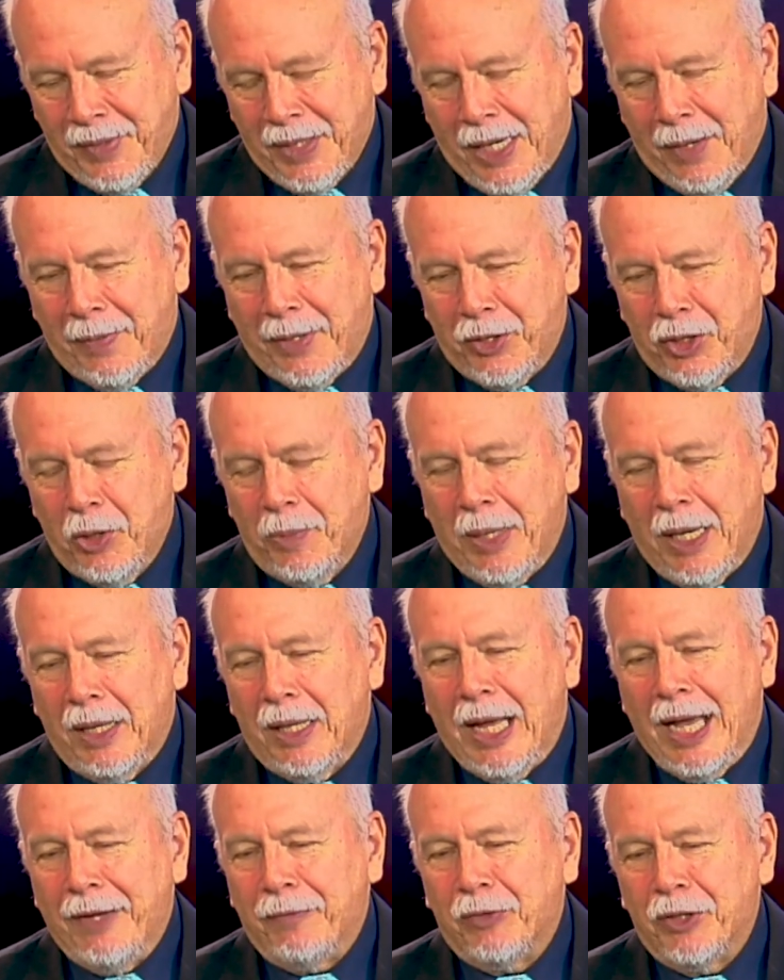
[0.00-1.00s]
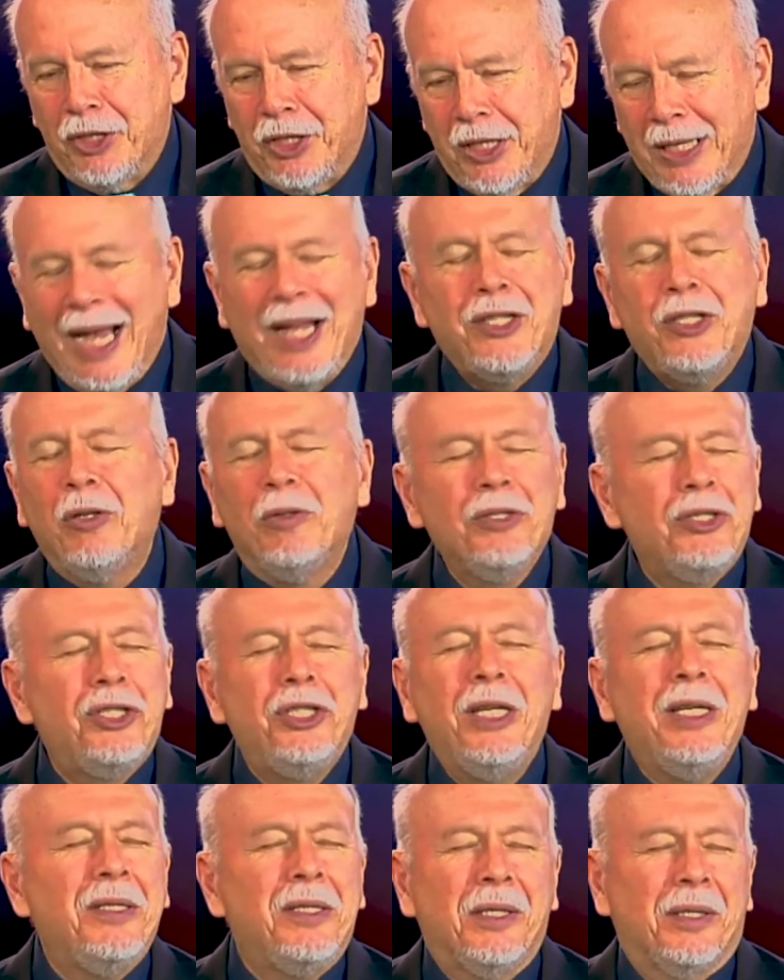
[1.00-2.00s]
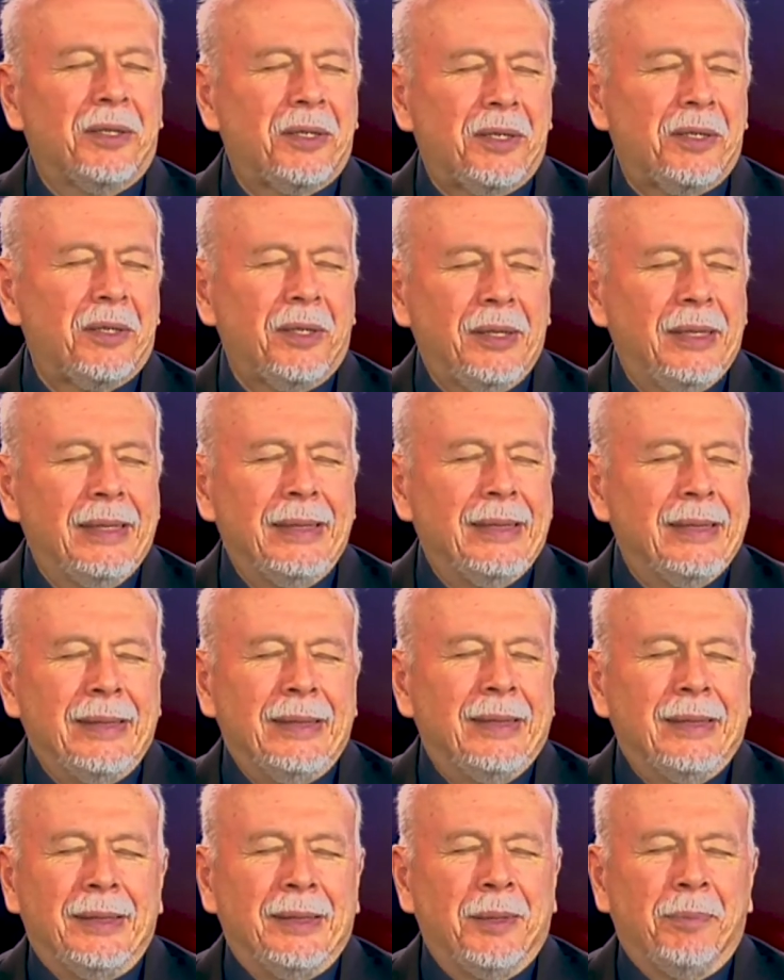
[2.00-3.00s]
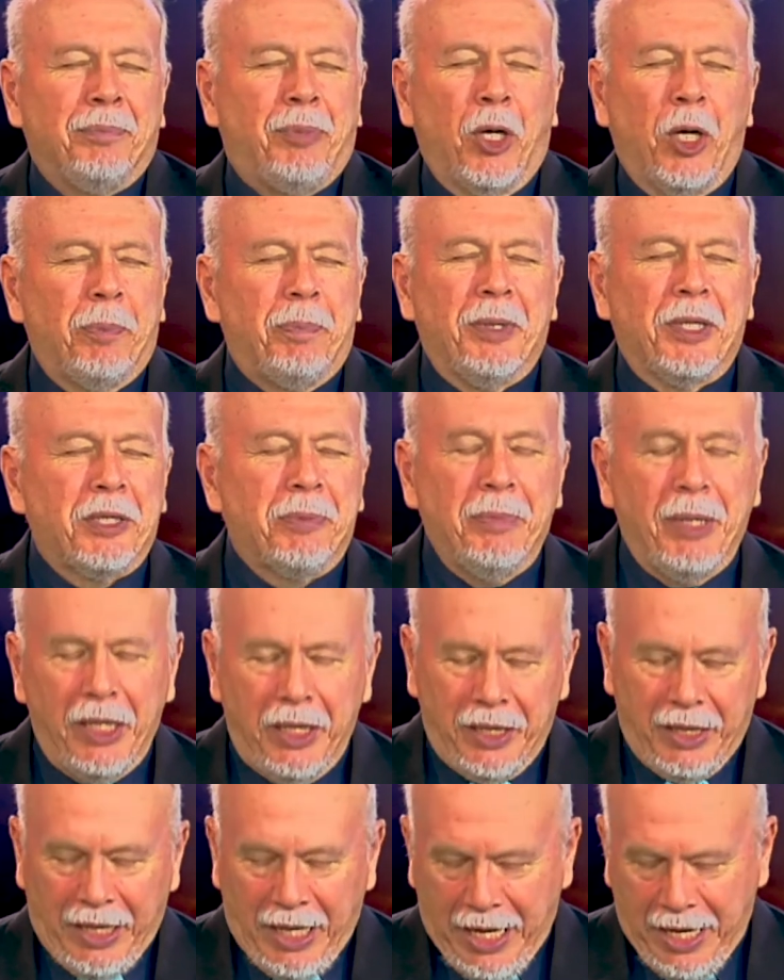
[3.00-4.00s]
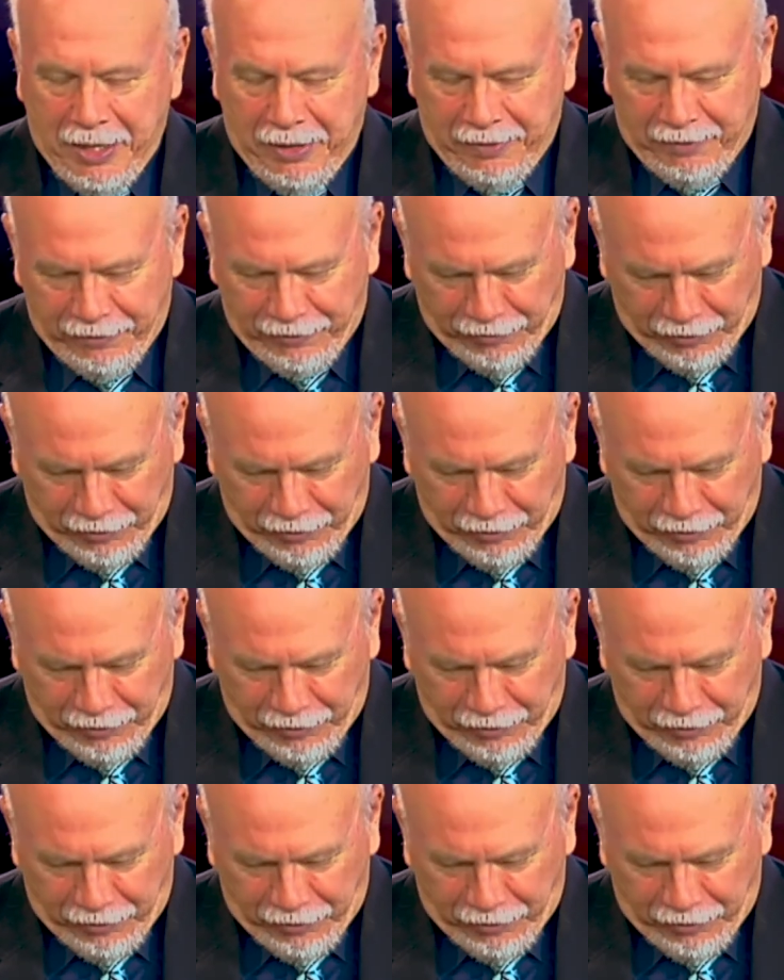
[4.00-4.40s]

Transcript: I want to do my life with Jesus. I choose Jesus. Purpose, meaning, and